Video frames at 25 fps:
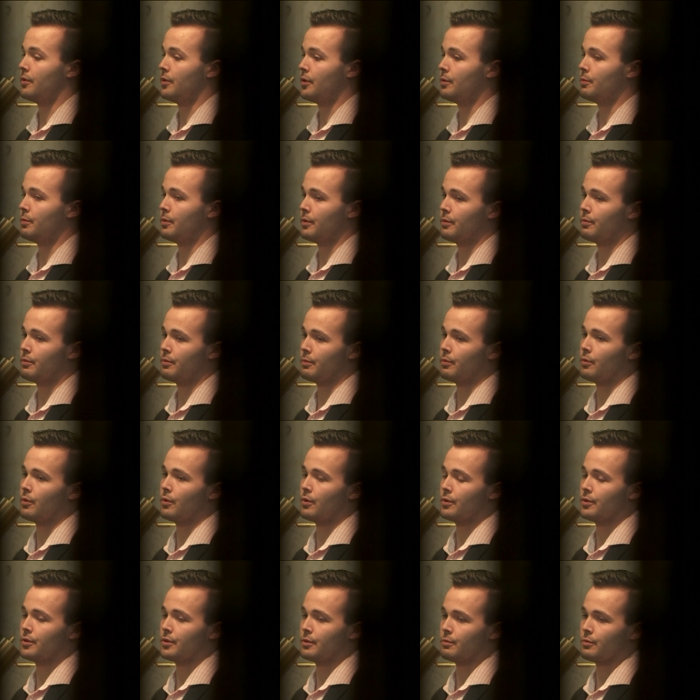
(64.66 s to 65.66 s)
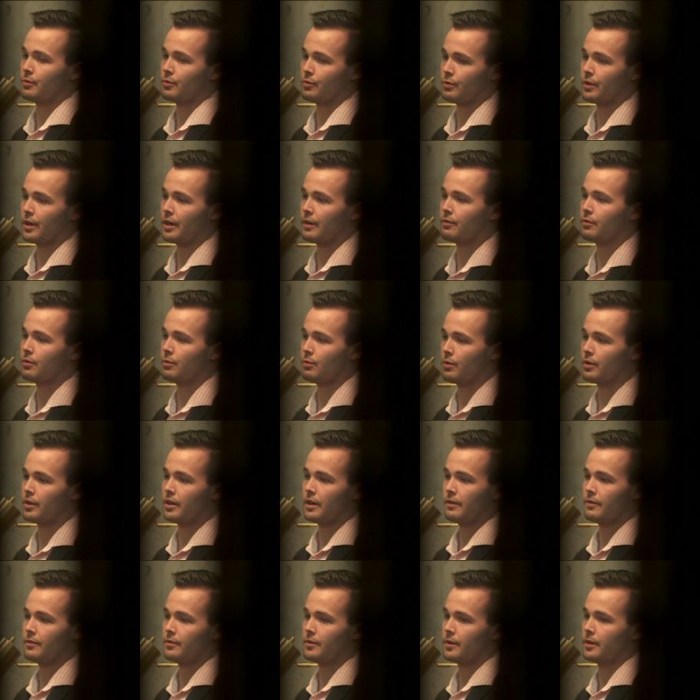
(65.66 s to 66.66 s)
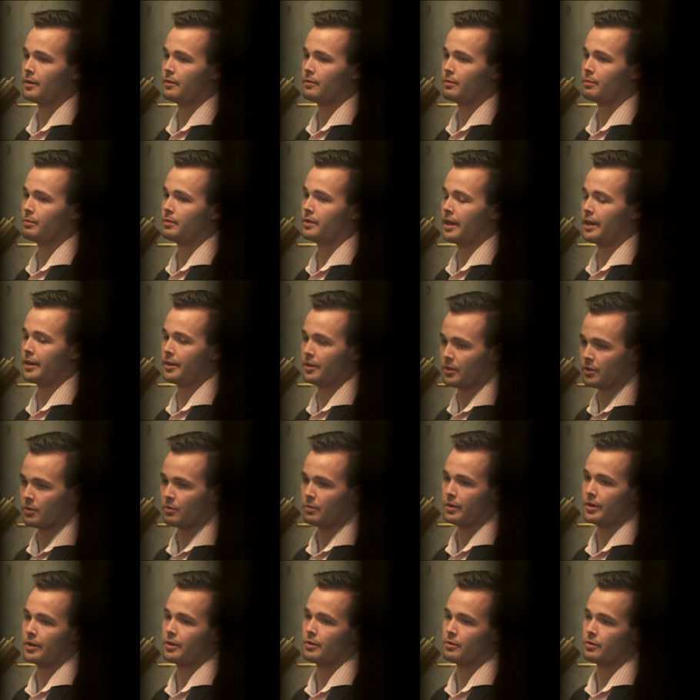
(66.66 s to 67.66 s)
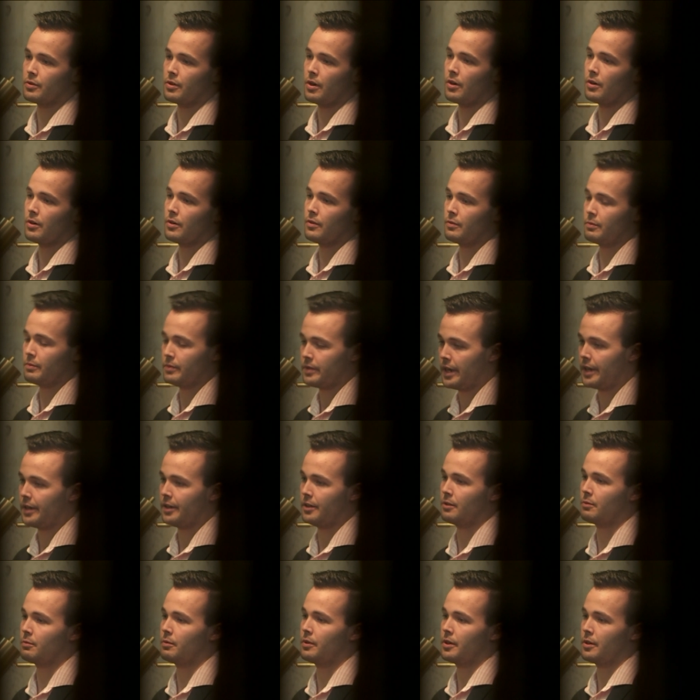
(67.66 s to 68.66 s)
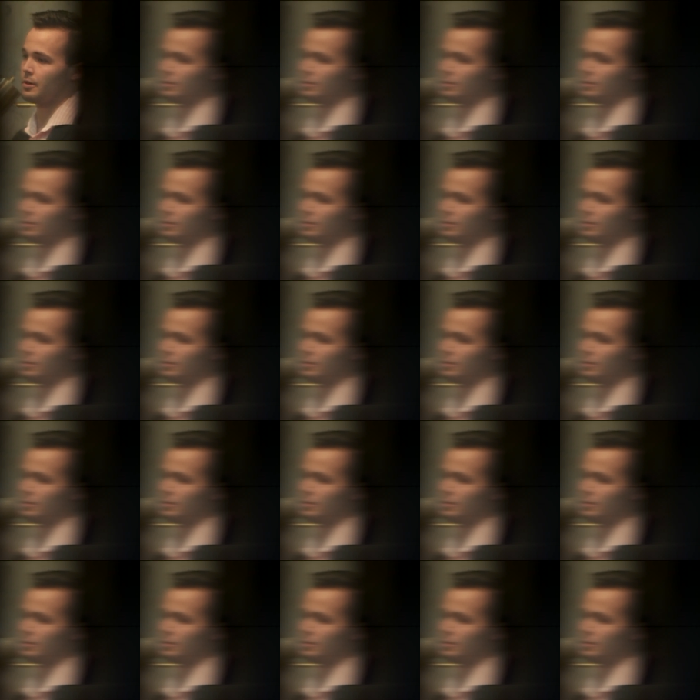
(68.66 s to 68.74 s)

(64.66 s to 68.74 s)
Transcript: family, telling them he's sorry before hearing his own fate.